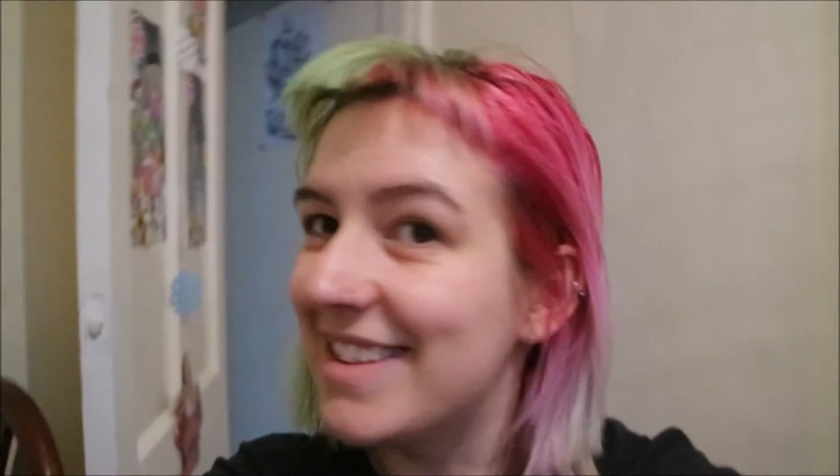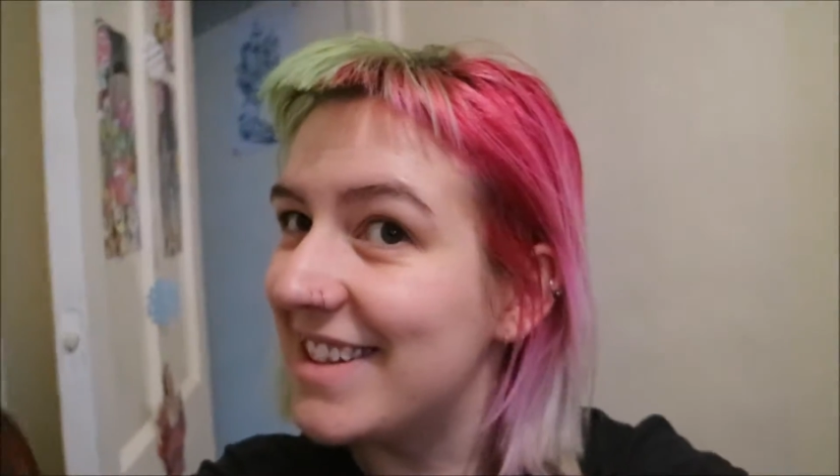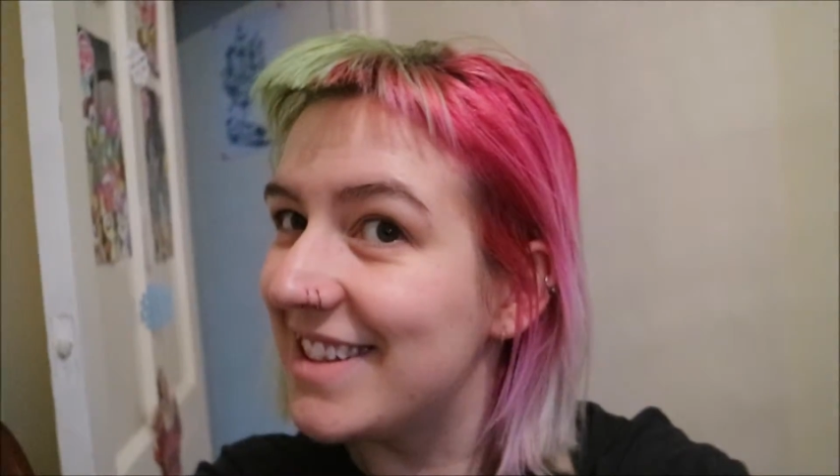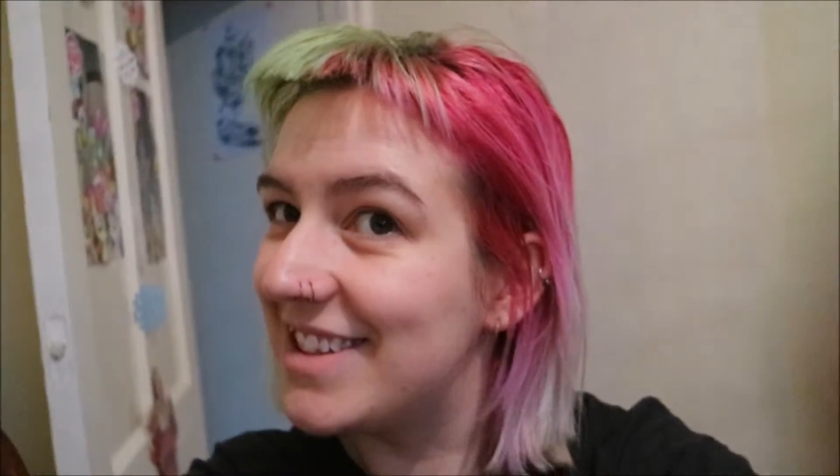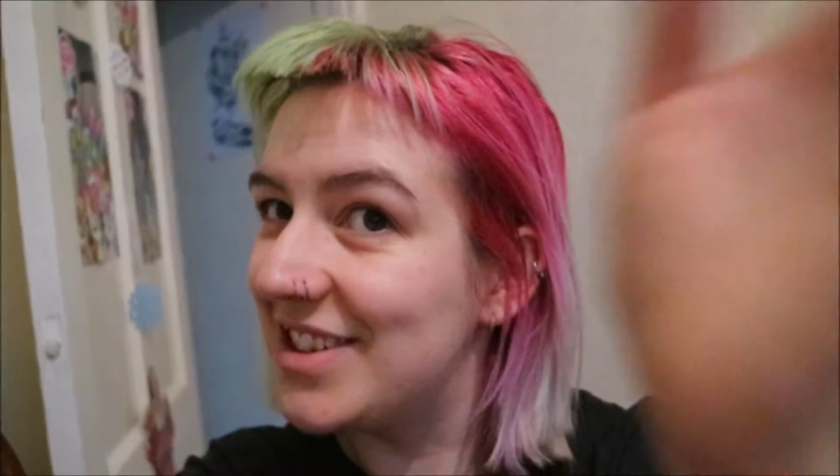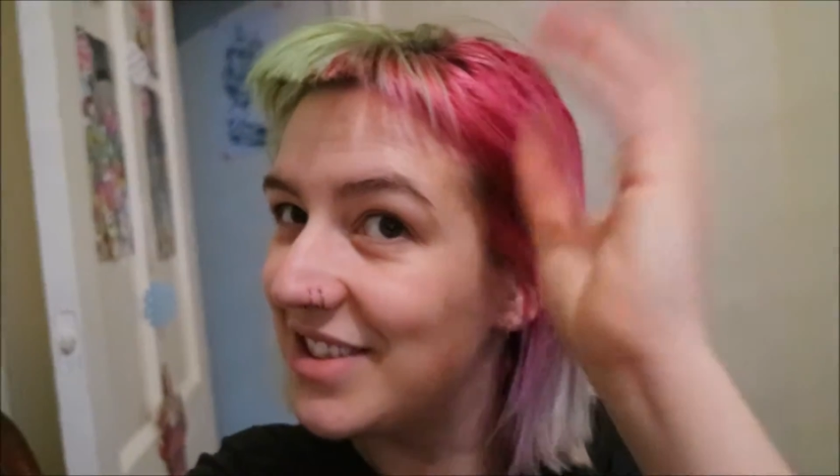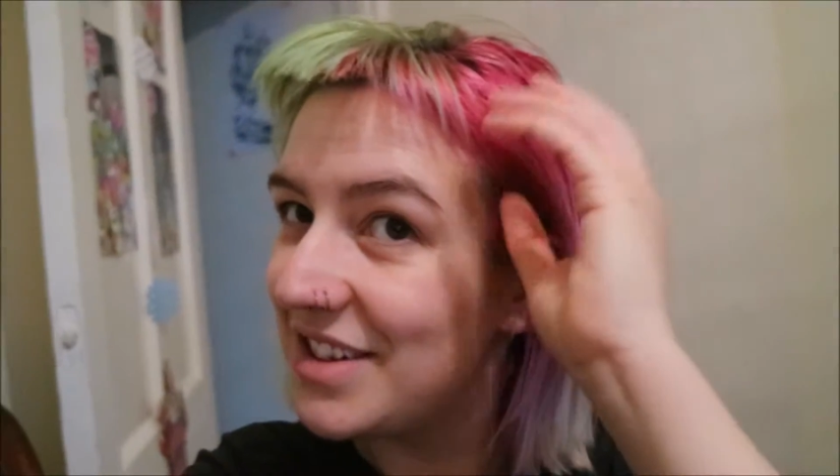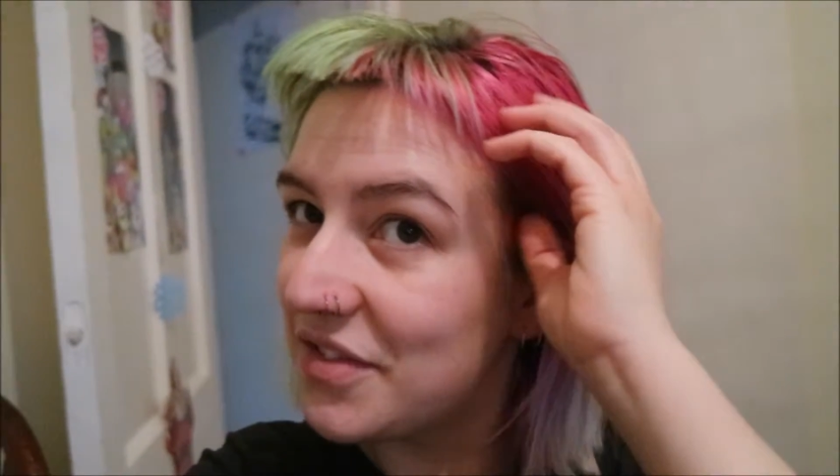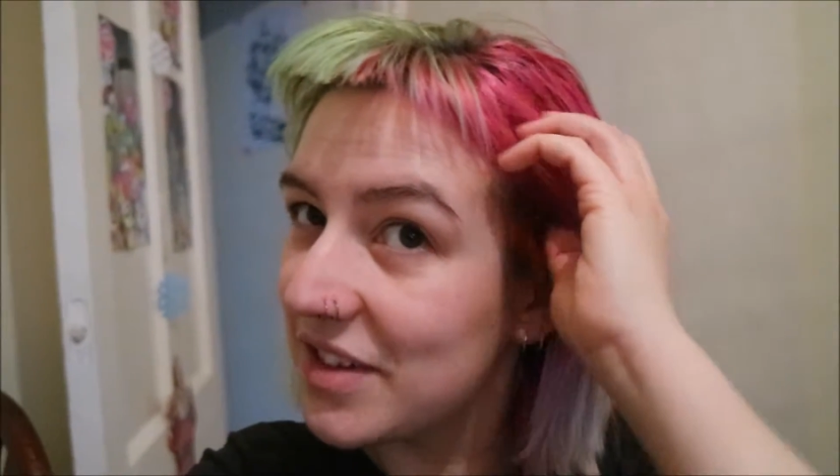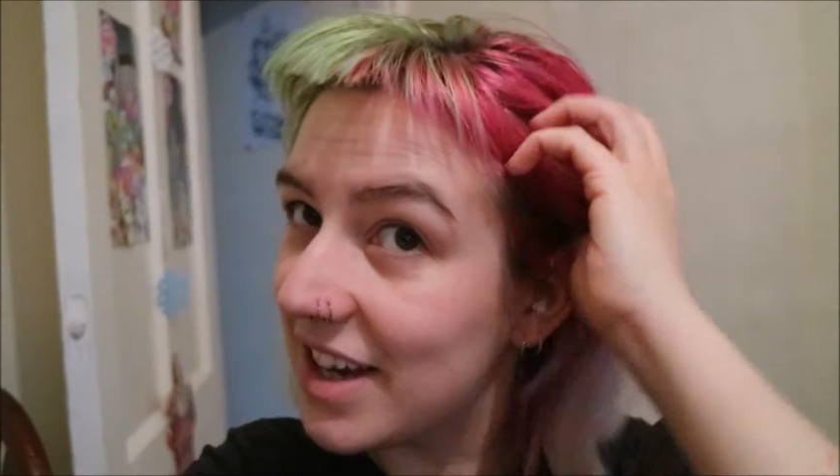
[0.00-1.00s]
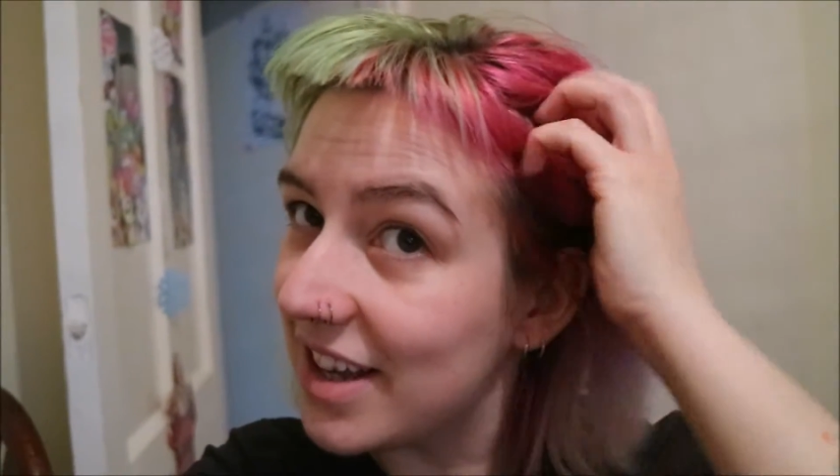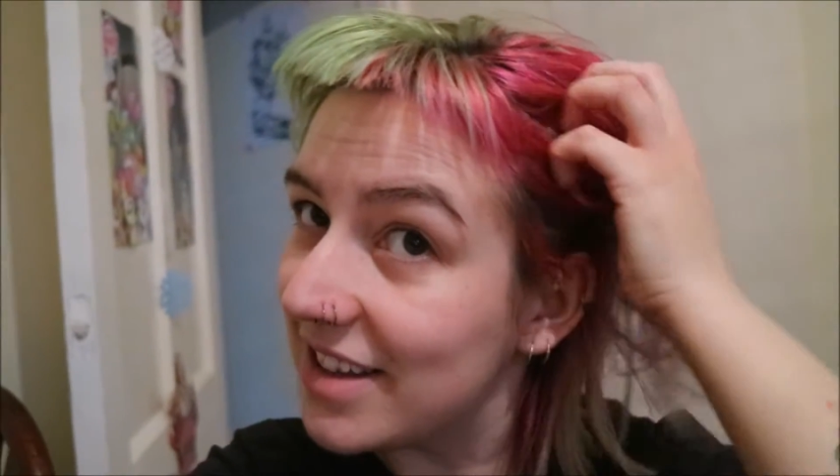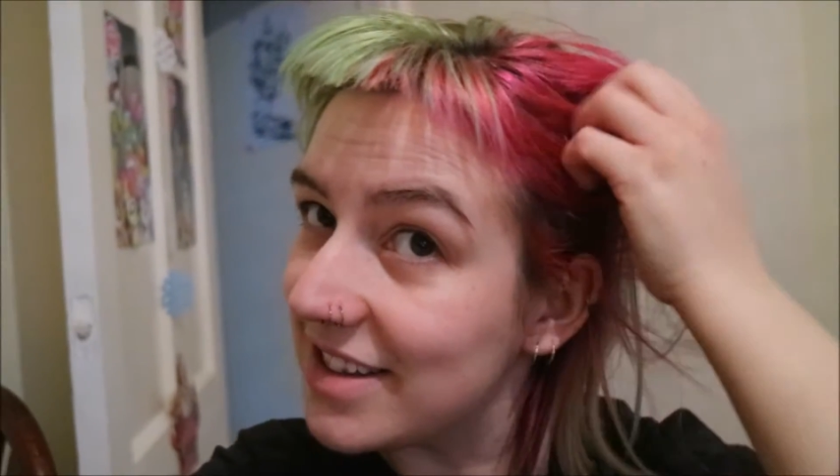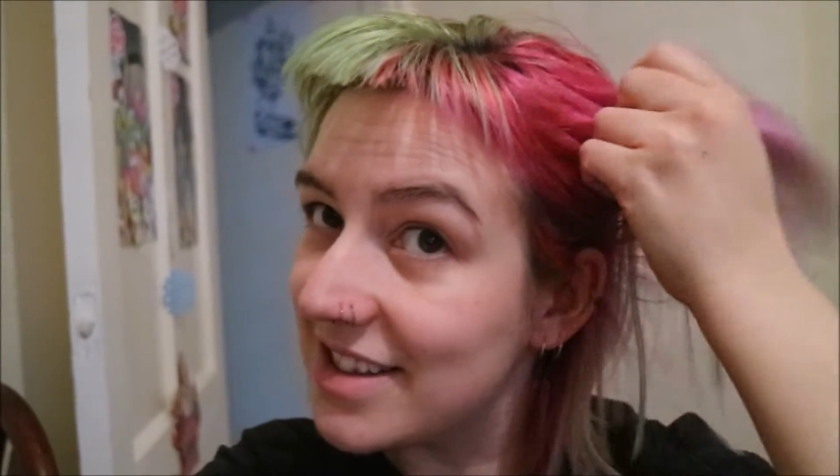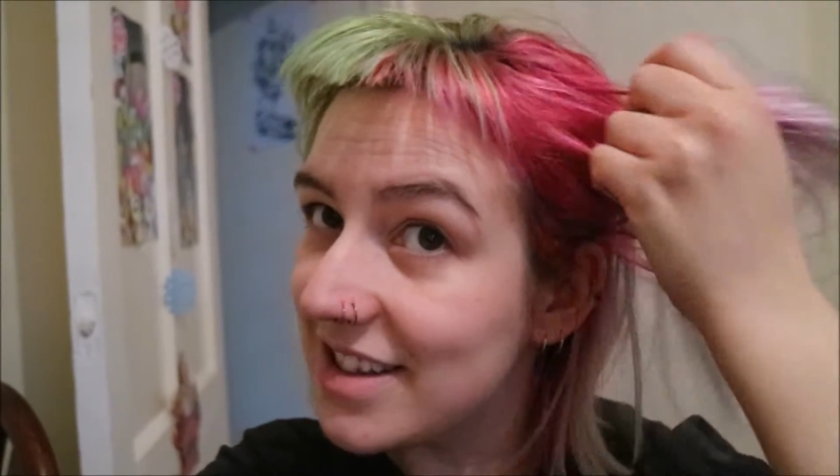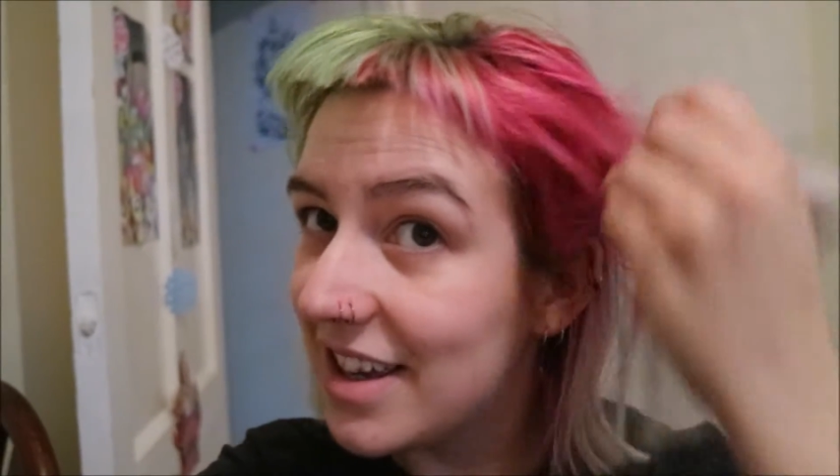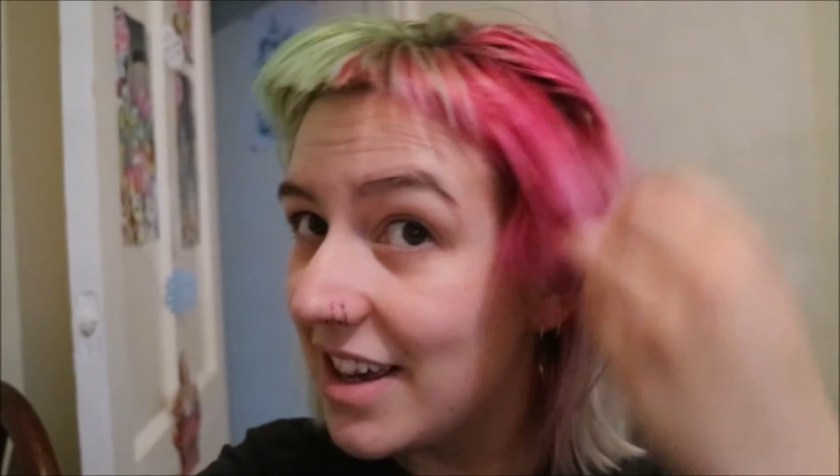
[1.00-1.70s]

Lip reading: the two different colours.